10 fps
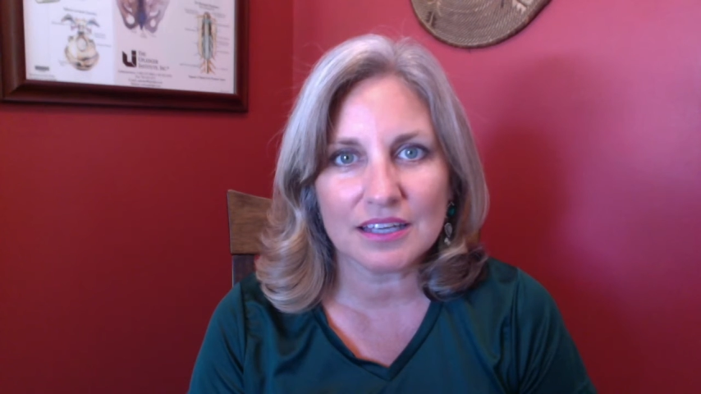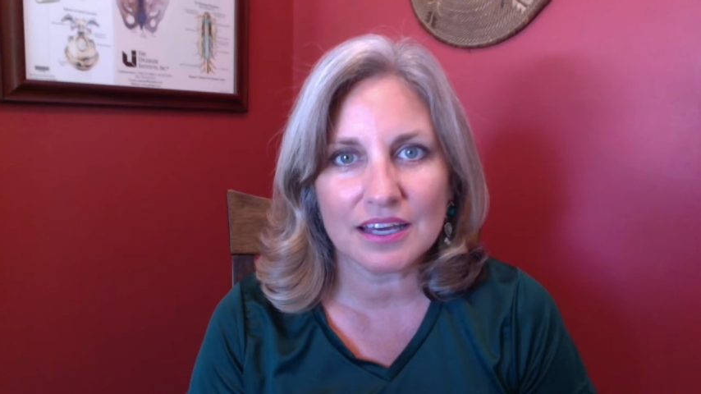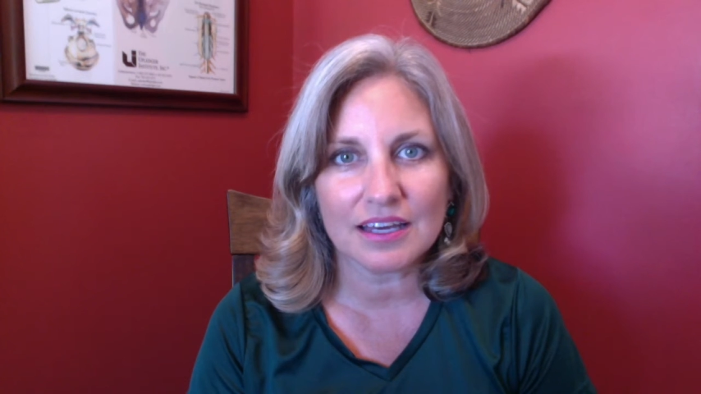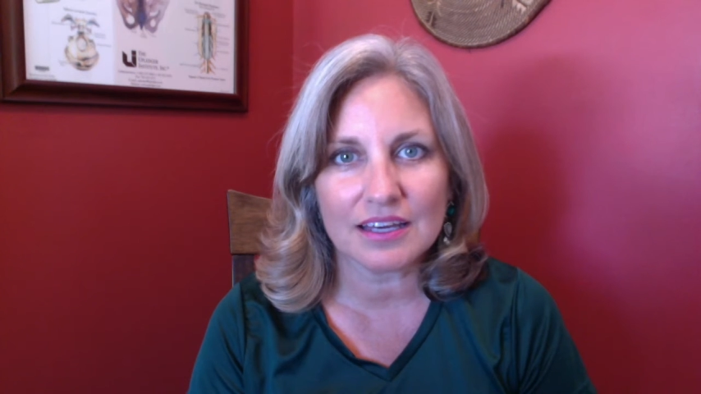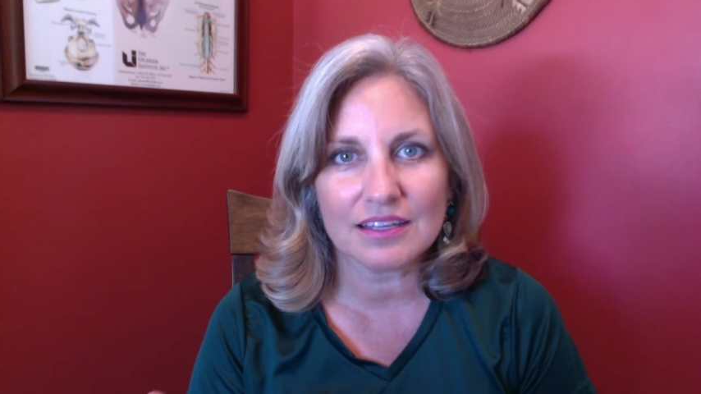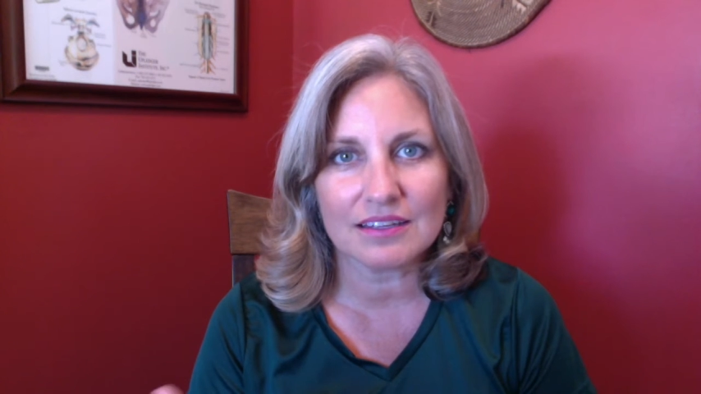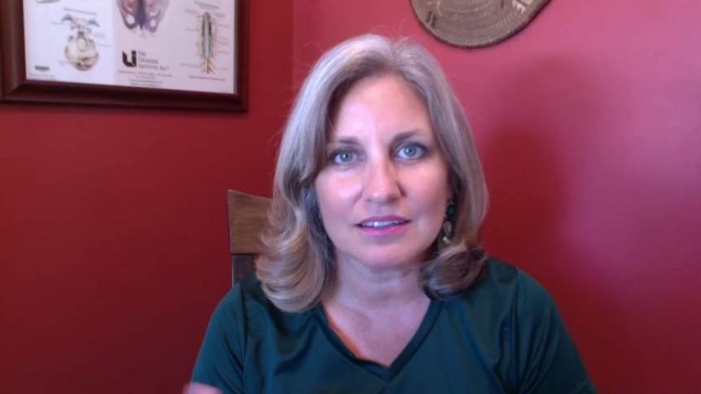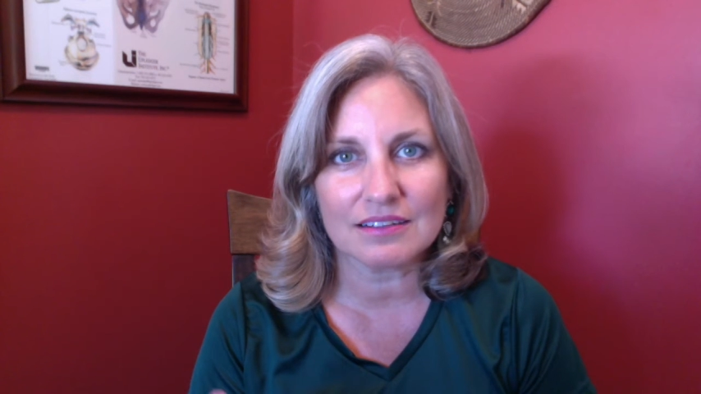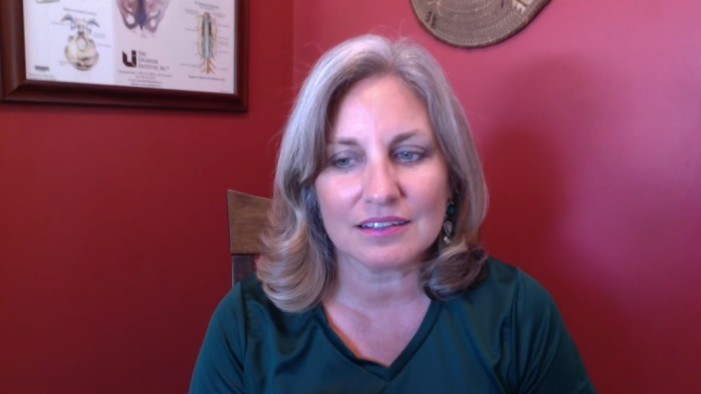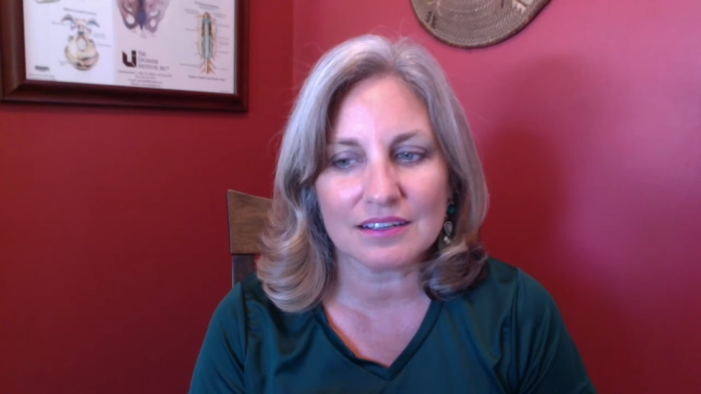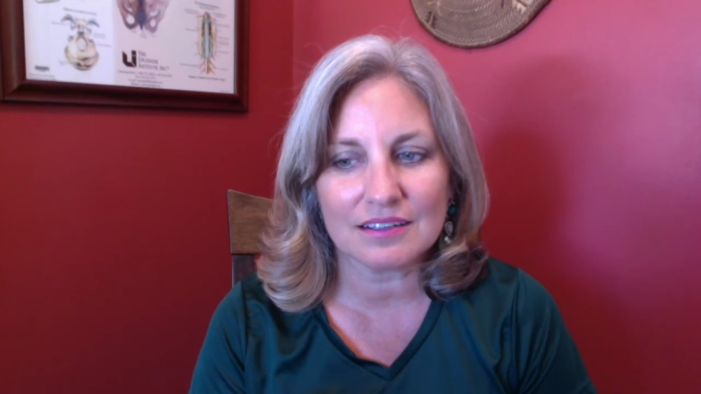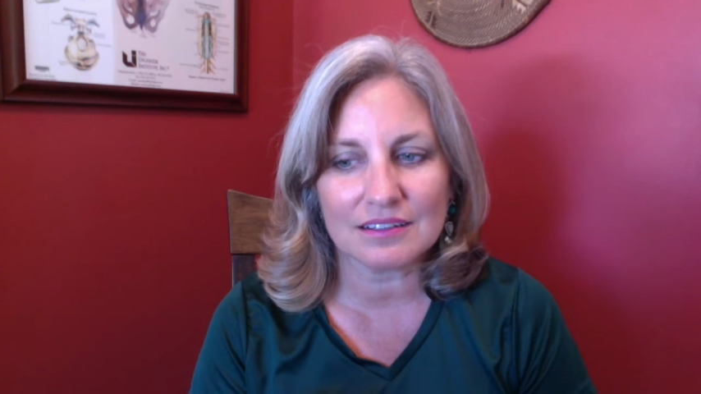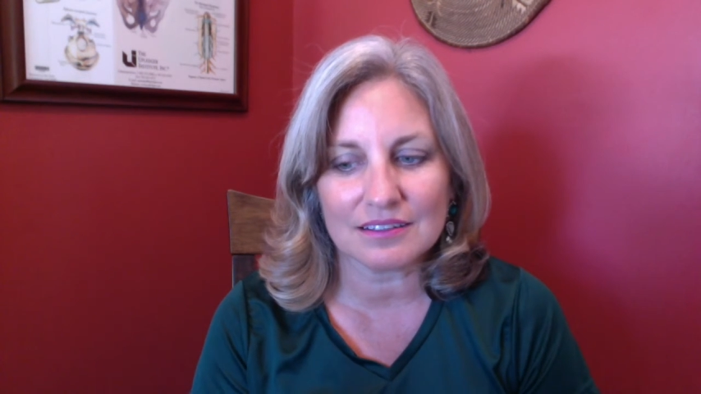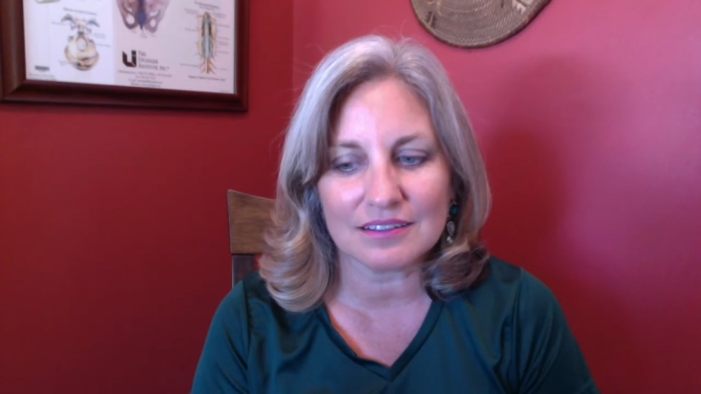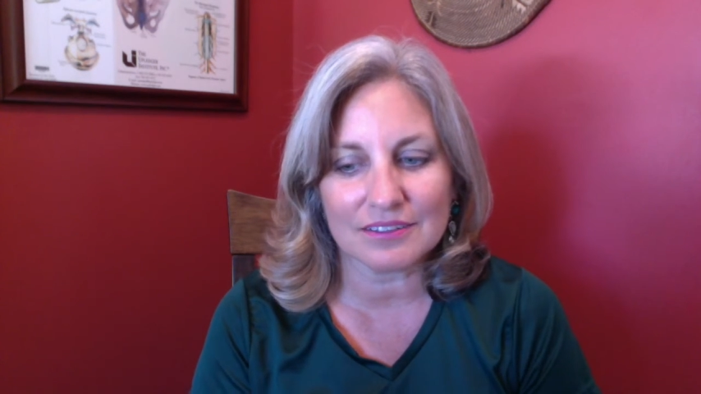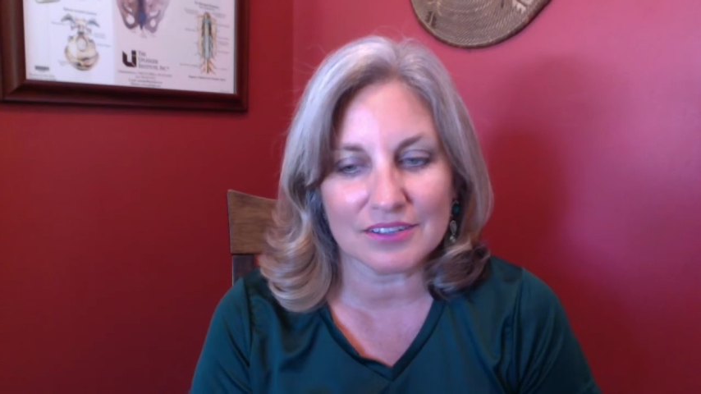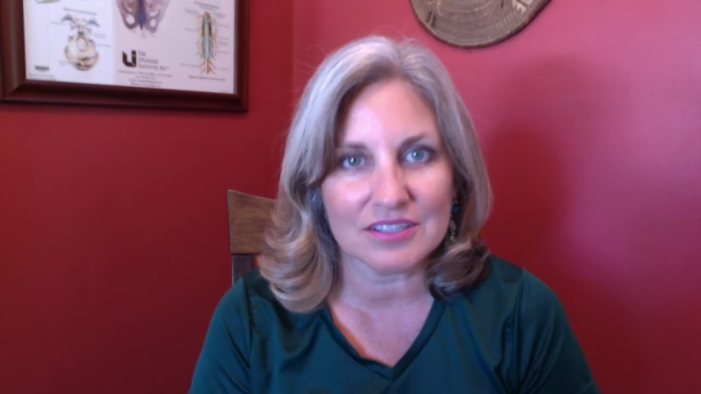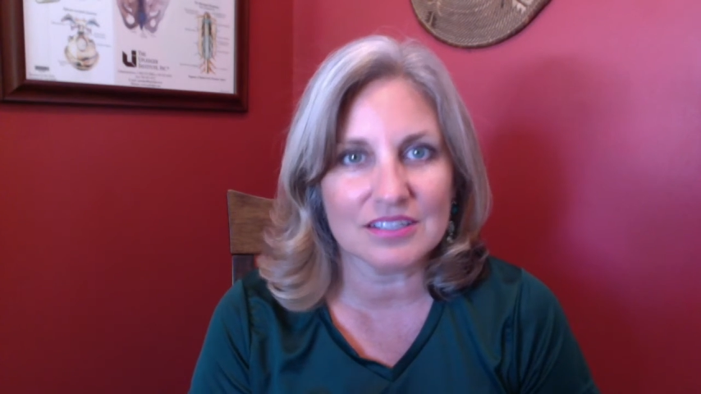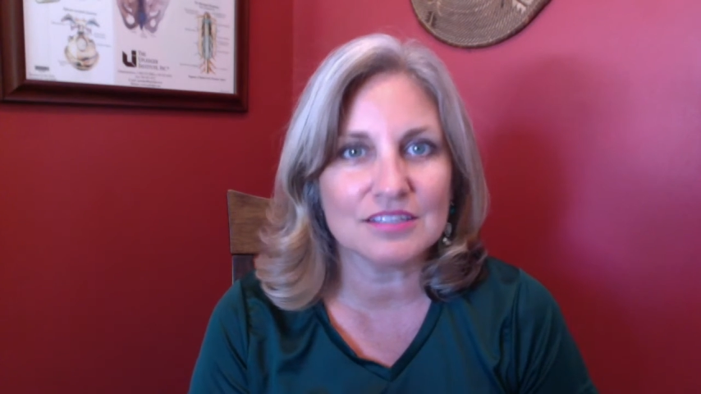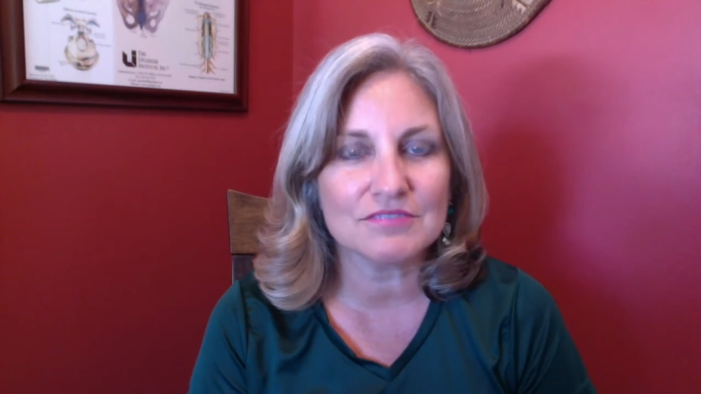and they're
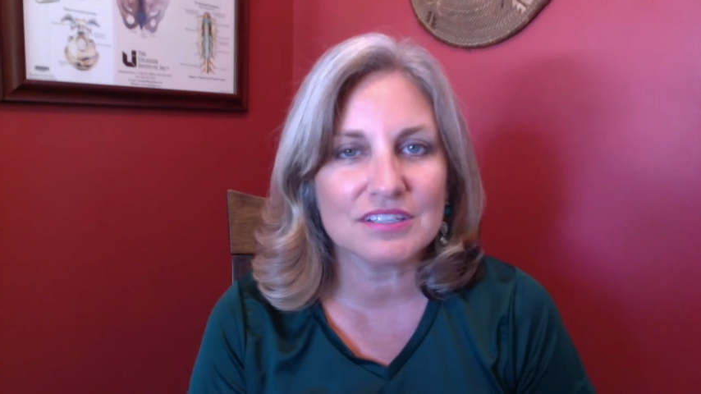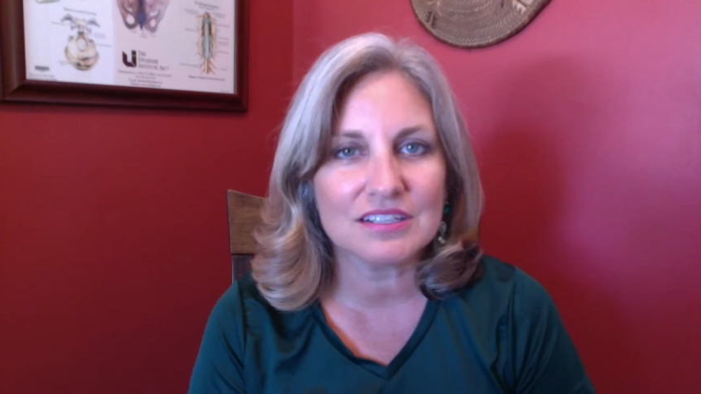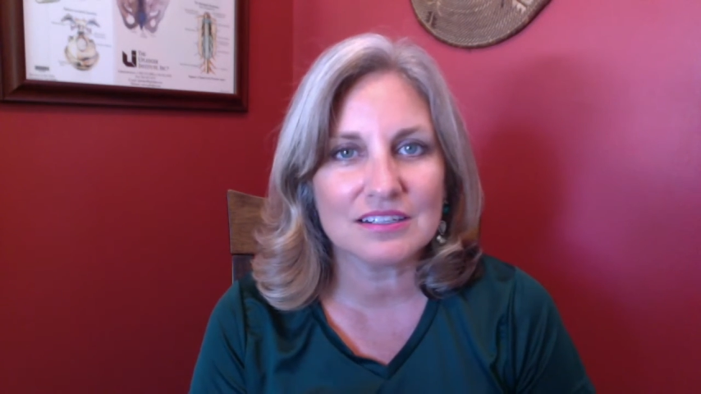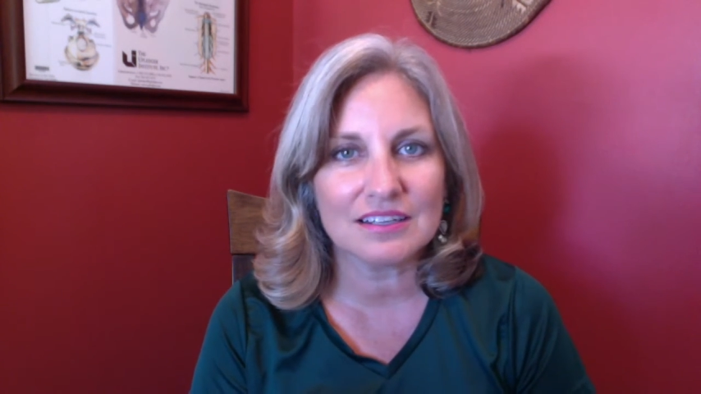uneven,